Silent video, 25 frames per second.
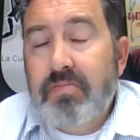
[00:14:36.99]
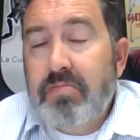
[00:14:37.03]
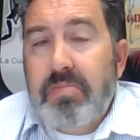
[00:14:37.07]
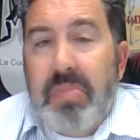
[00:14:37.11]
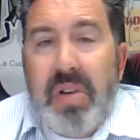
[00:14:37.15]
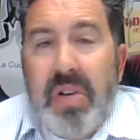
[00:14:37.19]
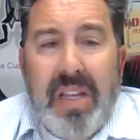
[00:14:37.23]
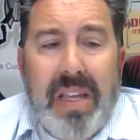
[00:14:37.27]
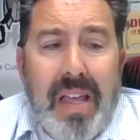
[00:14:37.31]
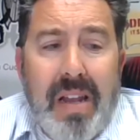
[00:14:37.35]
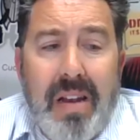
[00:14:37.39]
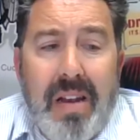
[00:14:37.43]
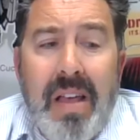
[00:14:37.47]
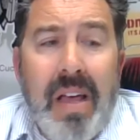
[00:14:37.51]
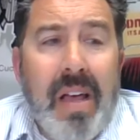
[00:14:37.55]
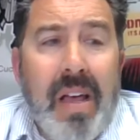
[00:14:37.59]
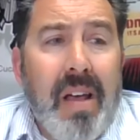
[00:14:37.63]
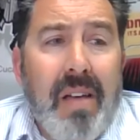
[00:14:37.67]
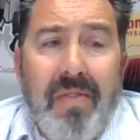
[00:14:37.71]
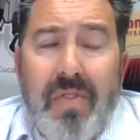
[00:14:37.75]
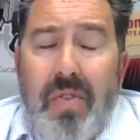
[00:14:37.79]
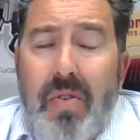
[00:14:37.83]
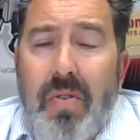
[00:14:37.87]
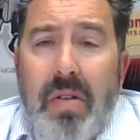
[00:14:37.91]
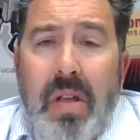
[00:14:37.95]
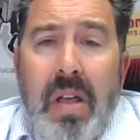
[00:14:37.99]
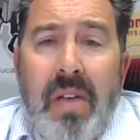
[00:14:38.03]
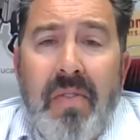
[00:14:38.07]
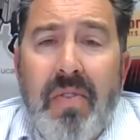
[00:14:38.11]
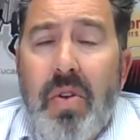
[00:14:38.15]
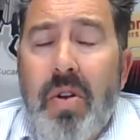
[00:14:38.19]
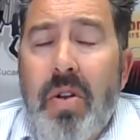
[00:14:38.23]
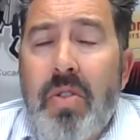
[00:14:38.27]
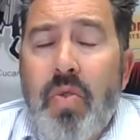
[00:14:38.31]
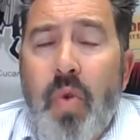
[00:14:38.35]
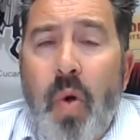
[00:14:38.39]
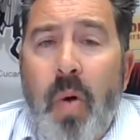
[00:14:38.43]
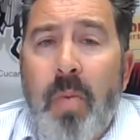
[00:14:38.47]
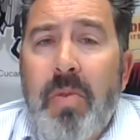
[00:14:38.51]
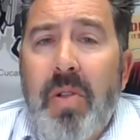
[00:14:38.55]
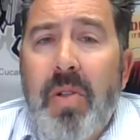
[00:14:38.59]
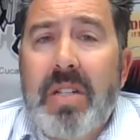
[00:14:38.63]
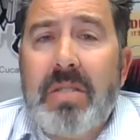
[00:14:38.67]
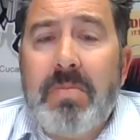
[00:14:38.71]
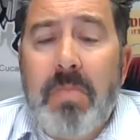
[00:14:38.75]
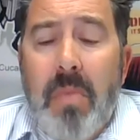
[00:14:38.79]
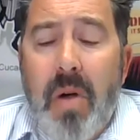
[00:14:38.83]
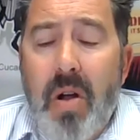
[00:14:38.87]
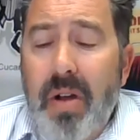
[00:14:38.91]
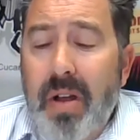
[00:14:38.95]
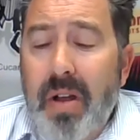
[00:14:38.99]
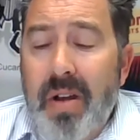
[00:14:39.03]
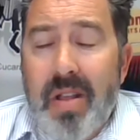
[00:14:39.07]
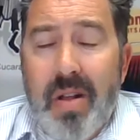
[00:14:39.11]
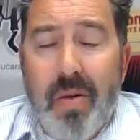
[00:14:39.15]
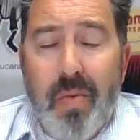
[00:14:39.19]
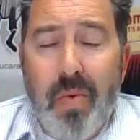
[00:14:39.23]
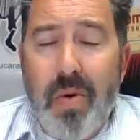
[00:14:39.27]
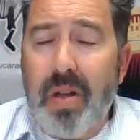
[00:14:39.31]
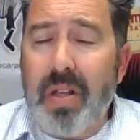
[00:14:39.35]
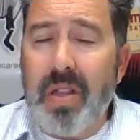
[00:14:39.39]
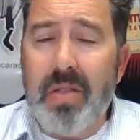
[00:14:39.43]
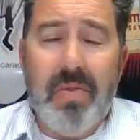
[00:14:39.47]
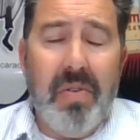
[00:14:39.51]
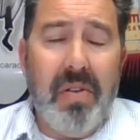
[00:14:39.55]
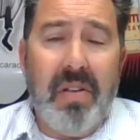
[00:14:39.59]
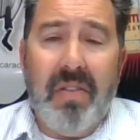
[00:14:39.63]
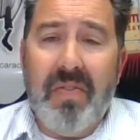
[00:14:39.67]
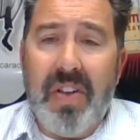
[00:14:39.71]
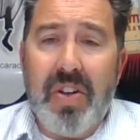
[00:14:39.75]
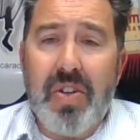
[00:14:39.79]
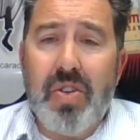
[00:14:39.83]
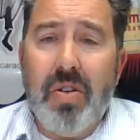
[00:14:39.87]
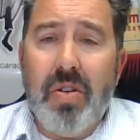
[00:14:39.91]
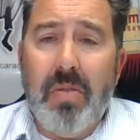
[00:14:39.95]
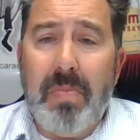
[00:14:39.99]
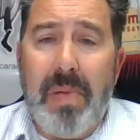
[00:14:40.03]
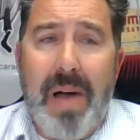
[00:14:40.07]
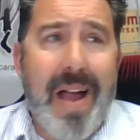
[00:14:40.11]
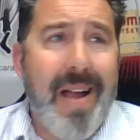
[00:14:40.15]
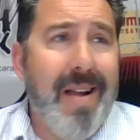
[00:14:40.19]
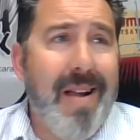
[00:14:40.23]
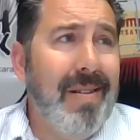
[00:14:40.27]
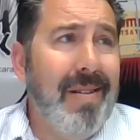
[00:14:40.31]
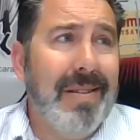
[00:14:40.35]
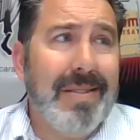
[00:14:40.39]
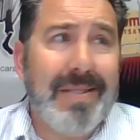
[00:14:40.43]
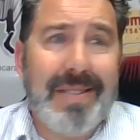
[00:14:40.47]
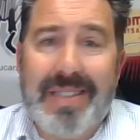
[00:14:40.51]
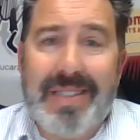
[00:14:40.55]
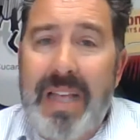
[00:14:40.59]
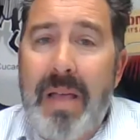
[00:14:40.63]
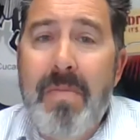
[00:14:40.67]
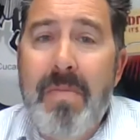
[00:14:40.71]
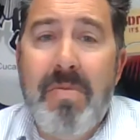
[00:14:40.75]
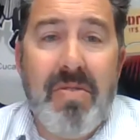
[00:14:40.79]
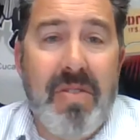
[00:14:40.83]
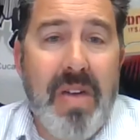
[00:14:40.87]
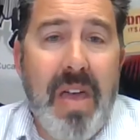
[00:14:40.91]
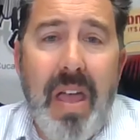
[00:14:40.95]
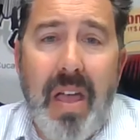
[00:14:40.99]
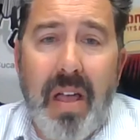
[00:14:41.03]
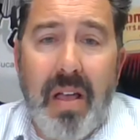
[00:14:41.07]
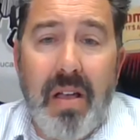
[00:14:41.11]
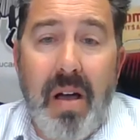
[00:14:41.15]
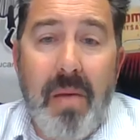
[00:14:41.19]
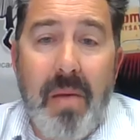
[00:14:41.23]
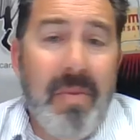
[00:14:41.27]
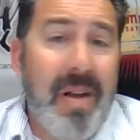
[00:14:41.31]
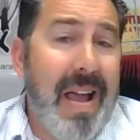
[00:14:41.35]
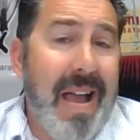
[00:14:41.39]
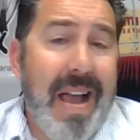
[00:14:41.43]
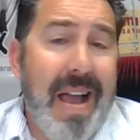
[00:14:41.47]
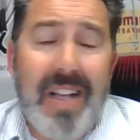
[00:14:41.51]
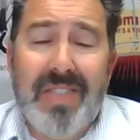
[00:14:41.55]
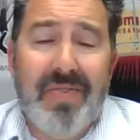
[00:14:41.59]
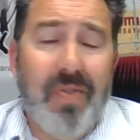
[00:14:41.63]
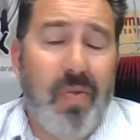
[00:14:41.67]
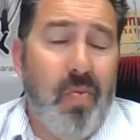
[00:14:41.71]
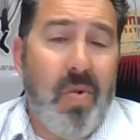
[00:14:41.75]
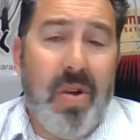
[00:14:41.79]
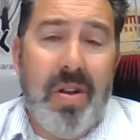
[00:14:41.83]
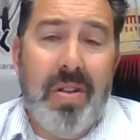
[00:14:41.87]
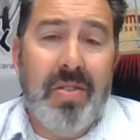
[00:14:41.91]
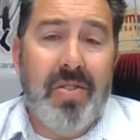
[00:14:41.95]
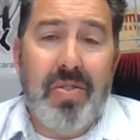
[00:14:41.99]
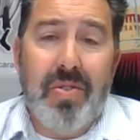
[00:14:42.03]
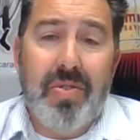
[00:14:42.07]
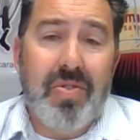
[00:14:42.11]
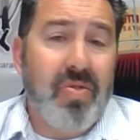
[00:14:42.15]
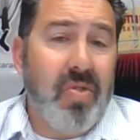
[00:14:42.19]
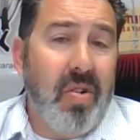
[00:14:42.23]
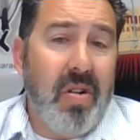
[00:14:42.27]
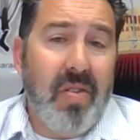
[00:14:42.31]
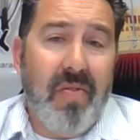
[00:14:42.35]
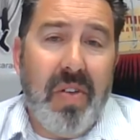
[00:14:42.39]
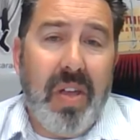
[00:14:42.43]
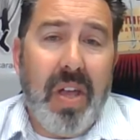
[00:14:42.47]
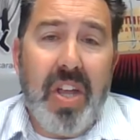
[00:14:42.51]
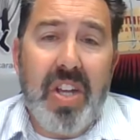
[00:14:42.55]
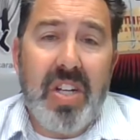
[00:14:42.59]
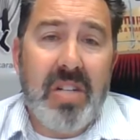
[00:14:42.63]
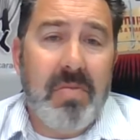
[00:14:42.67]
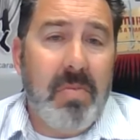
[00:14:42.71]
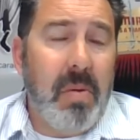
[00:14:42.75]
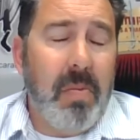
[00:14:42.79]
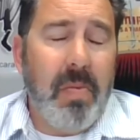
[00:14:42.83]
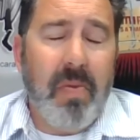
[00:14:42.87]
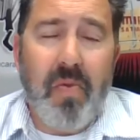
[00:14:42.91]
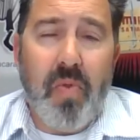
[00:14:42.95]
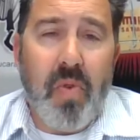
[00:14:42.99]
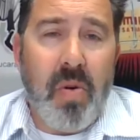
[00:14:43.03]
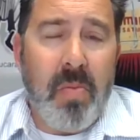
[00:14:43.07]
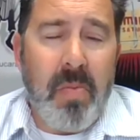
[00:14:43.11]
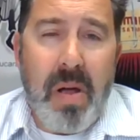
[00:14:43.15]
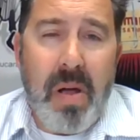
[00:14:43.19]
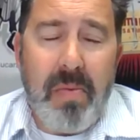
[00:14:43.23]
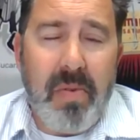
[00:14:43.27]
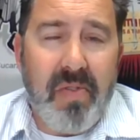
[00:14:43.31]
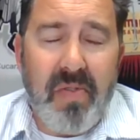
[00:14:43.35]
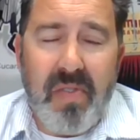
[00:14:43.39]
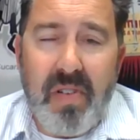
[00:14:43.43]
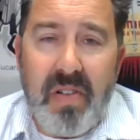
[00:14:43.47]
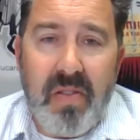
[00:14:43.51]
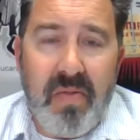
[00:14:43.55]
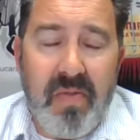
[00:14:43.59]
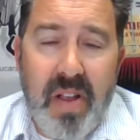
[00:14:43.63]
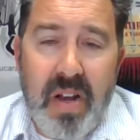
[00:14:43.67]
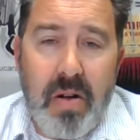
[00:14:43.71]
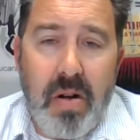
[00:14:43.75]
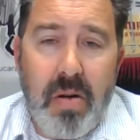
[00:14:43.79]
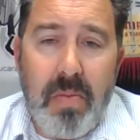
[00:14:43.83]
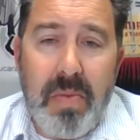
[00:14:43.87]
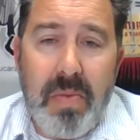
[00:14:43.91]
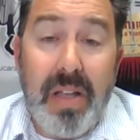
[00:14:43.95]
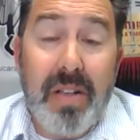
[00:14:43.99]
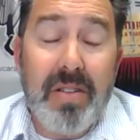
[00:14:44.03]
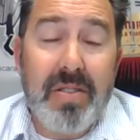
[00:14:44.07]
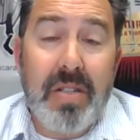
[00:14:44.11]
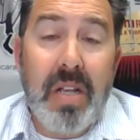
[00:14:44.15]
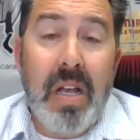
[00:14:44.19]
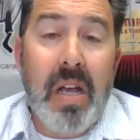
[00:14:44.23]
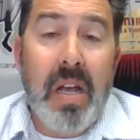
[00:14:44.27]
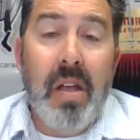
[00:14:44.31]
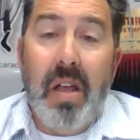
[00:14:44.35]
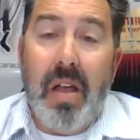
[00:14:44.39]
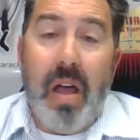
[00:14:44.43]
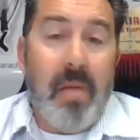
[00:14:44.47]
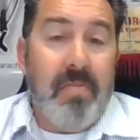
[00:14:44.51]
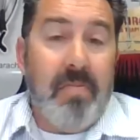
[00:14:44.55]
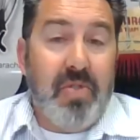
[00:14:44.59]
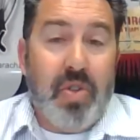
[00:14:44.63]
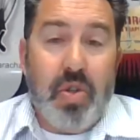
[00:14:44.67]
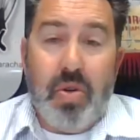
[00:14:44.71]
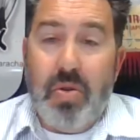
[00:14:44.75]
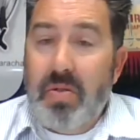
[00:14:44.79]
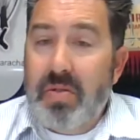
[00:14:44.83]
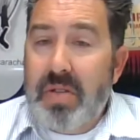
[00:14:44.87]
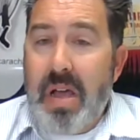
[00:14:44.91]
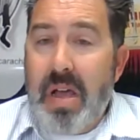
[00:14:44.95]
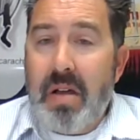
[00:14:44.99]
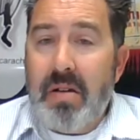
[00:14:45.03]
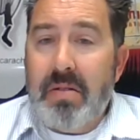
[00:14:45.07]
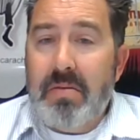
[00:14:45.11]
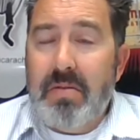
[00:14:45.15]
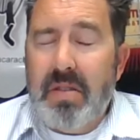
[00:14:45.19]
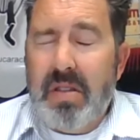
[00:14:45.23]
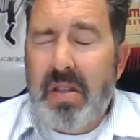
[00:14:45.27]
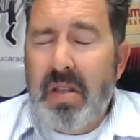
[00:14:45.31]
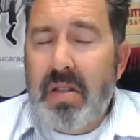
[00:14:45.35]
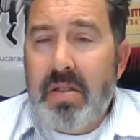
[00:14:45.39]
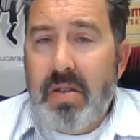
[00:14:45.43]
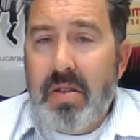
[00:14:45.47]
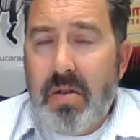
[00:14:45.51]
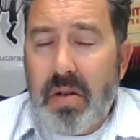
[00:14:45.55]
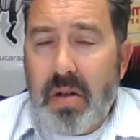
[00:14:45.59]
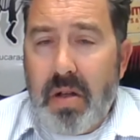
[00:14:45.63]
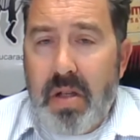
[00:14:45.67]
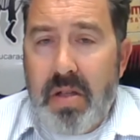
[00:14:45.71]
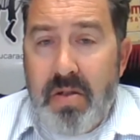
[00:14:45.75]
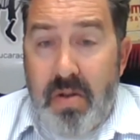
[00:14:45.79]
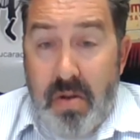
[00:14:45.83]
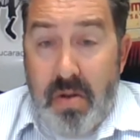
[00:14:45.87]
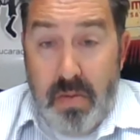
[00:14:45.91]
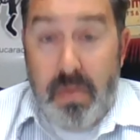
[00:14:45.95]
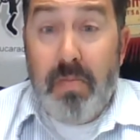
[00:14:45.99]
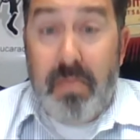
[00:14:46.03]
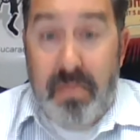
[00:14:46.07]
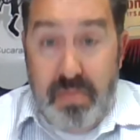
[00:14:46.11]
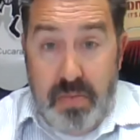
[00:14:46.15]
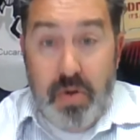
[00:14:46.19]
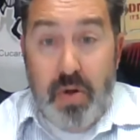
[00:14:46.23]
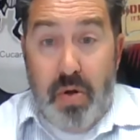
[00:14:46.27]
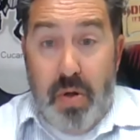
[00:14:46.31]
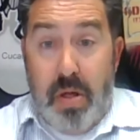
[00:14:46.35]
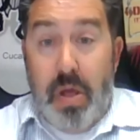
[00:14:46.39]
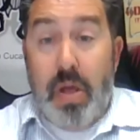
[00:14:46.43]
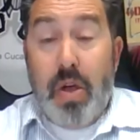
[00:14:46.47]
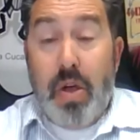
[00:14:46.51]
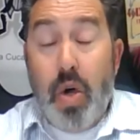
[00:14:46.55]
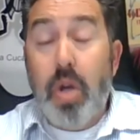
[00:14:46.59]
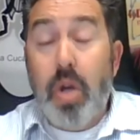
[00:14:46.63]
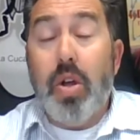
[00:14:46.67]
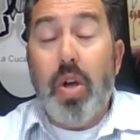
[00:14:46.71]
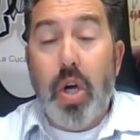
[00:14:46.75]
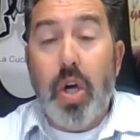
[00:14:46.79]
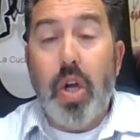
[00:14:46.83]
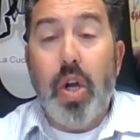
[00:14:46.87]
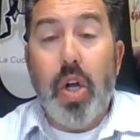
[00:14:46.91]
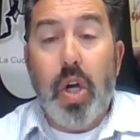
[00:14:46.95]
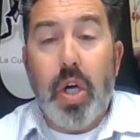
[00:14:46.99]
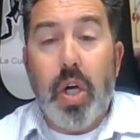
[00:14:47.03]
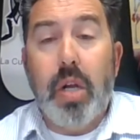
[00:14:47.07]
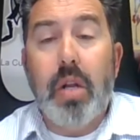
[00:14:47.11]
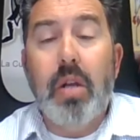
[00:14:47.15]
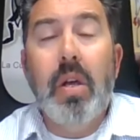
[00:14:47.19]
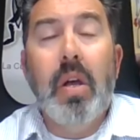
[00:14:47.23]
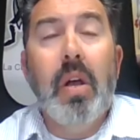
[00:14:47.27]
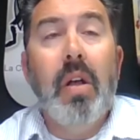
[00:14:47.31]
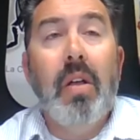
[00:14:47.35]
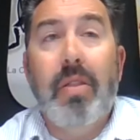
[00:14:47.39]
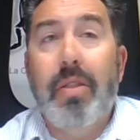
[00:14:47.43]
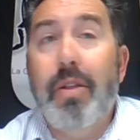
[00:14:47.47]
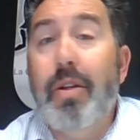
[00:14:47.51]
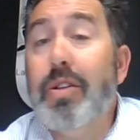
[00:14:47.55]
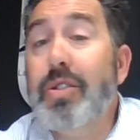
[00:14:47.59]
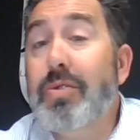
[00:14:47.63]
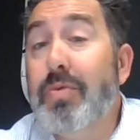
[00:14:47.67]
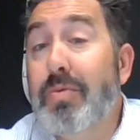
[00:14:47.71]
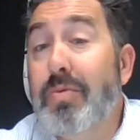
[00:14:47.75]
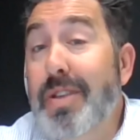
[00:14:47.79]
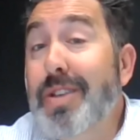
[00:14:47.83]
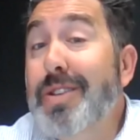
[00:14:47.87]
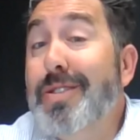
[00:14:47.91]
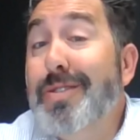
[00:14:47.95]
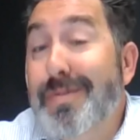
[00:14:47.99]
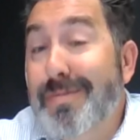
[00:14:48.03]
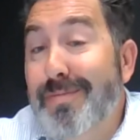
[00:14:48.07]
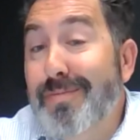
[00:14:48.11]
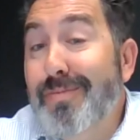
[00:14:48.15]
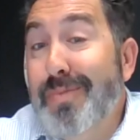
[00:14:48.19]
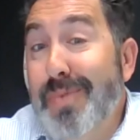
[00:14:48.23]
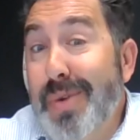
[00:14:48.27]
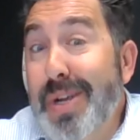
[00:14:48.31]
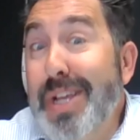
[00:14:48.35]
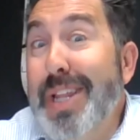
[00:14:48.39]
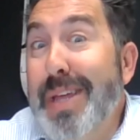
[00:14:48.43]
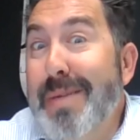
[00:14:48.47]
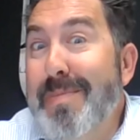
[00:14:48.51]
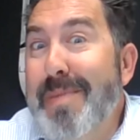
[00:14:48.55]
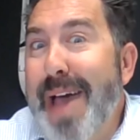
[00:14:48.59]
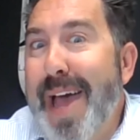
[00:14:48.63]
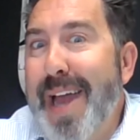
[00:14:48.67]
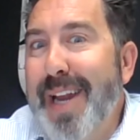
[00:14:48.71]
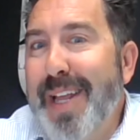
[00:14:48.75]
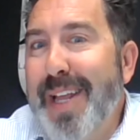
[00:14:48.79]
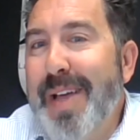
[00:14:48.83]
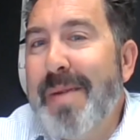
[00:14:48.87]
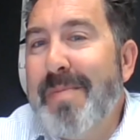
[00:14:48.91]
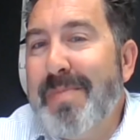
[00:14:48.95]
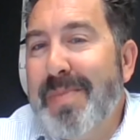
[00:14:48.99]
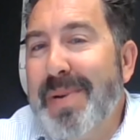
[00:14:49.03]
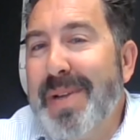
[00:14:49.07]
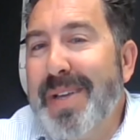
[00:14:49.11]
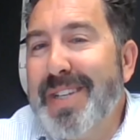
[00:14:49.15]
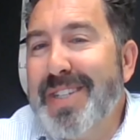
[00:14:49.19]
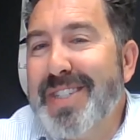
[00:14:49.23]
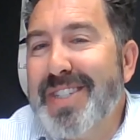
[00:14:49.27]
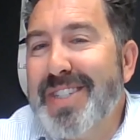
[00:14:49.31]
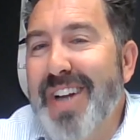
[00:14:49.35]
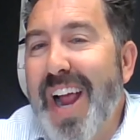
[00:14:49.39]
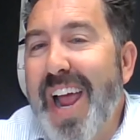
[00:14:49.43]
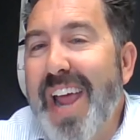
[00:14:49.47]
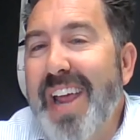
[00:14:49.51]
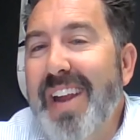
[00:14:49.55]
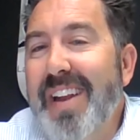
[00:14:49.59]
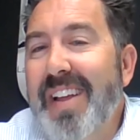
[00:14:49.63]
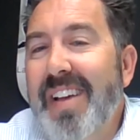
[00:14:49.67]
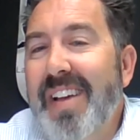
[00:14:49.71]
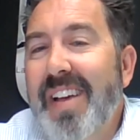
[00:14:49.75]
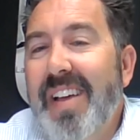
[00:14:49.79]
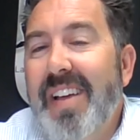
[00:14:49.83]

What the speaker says: But again, if you're in a normalized market and you're working with a conventional buyer, same thing. I'm going to ask for 1 and 2 certification to be performed by preferred vendor, because I'm sure down in your hood, there's these really bad companies, right?